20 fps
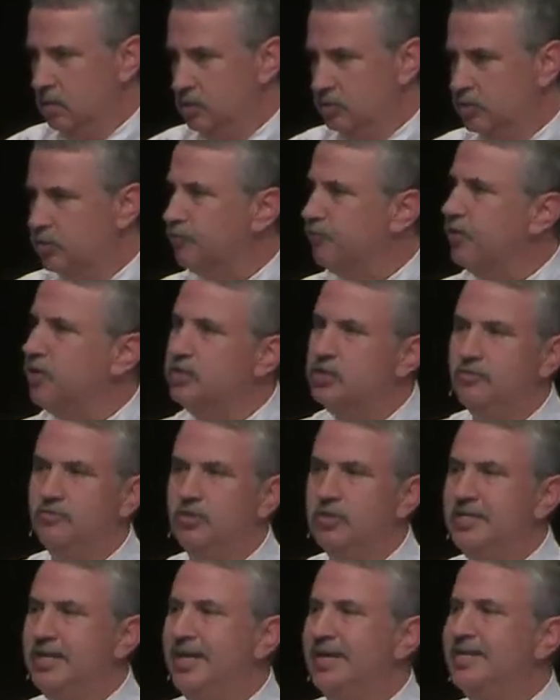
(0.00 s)
So friends, if
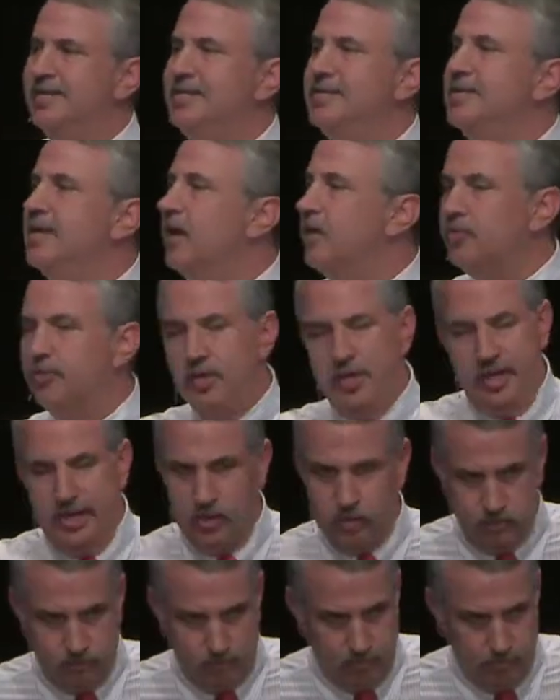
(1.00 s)
you take nothing
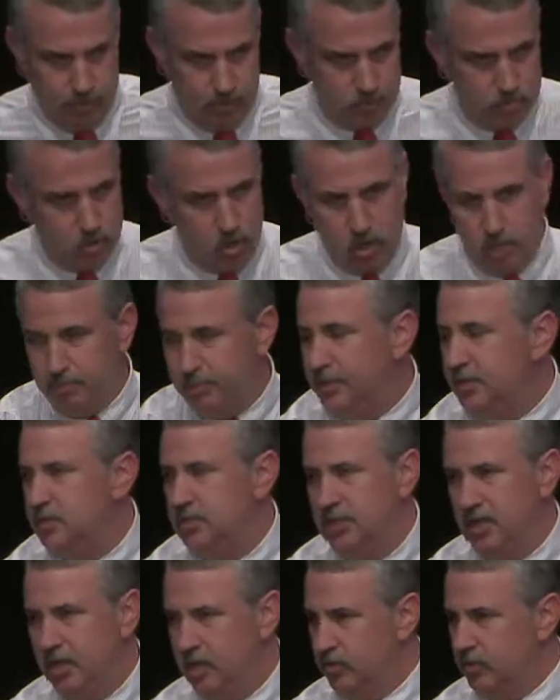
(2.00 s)
else from this talk, please
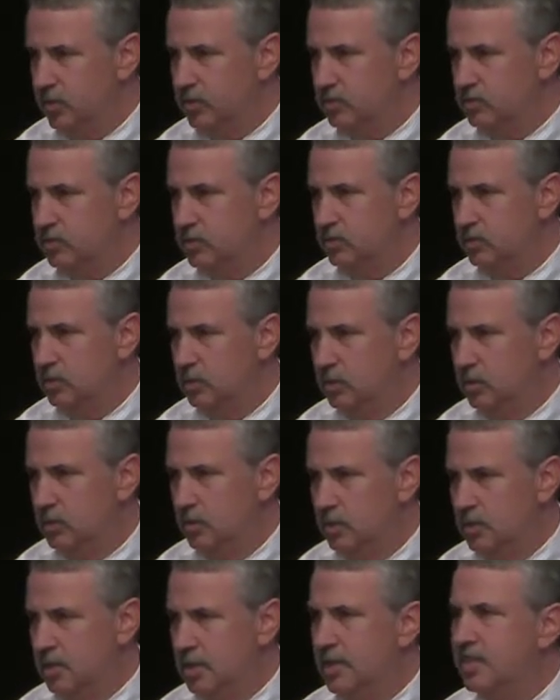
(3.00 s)
take this.
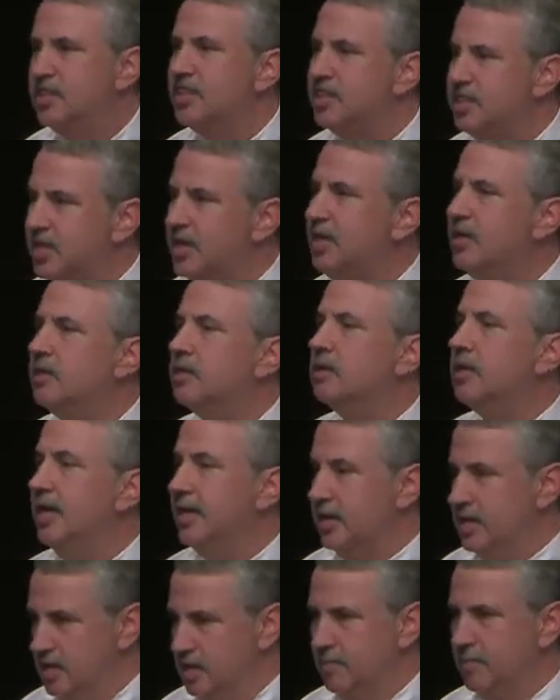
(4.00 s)
Think
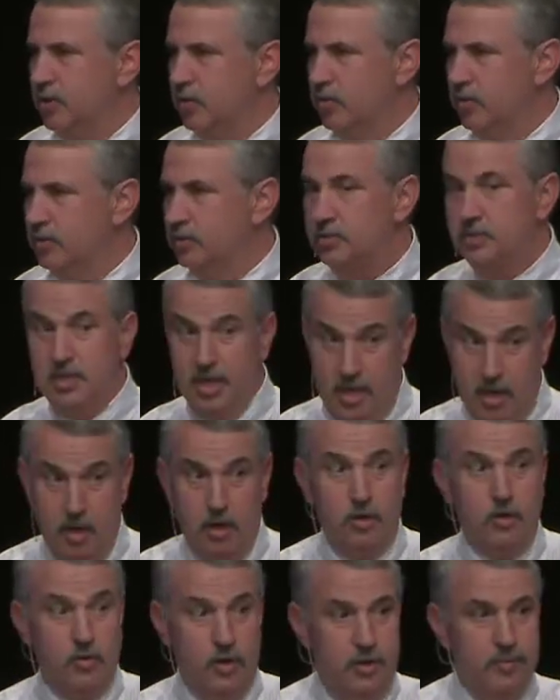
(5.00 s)
like an immigrant, stay
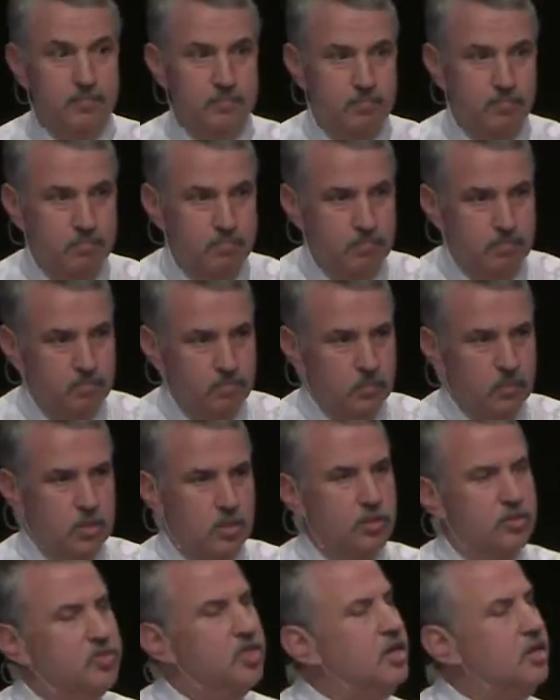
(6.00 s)
hungry.
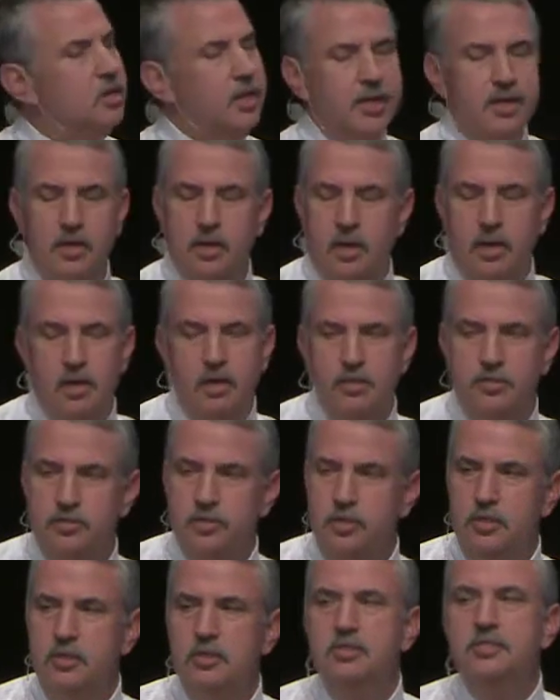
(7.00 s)
Think like an
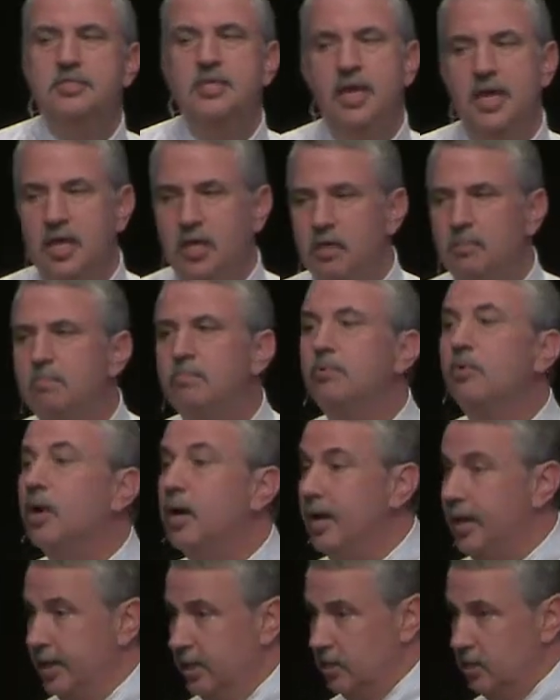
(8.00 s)
artisan, take
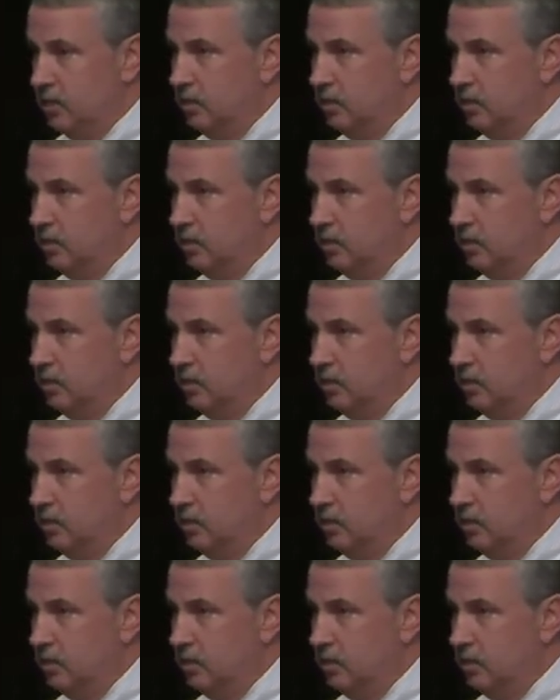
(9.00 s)
pride.